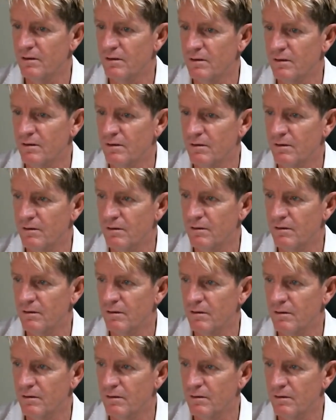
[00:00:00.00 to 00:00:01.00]
I
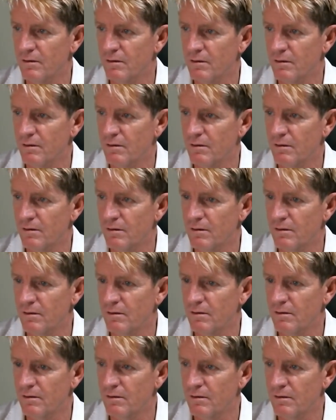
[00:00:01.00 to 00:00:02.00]
don't
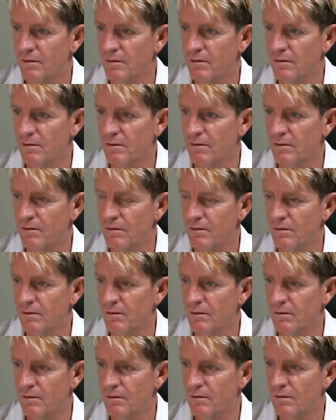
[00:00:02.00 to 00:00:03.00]
know why that's
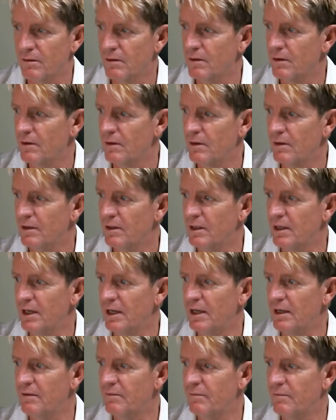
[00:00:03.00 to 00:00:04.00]
happening. Maybe.
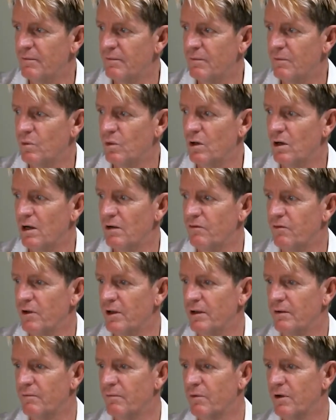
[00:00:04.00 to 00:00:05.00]
Yeah. Well,
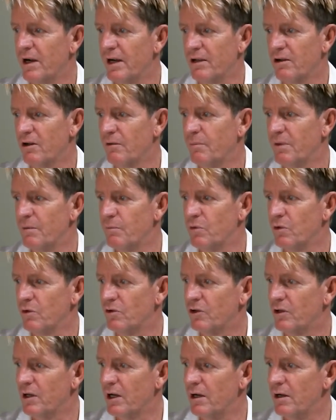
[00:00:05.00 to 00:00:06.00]
hopefully we only got a bit more
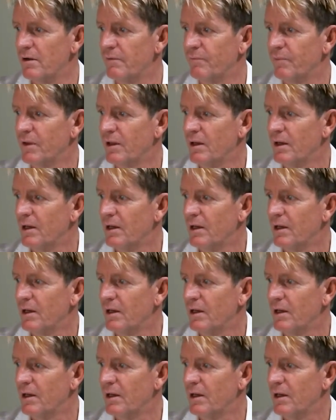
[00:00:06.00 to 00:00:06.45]
to go.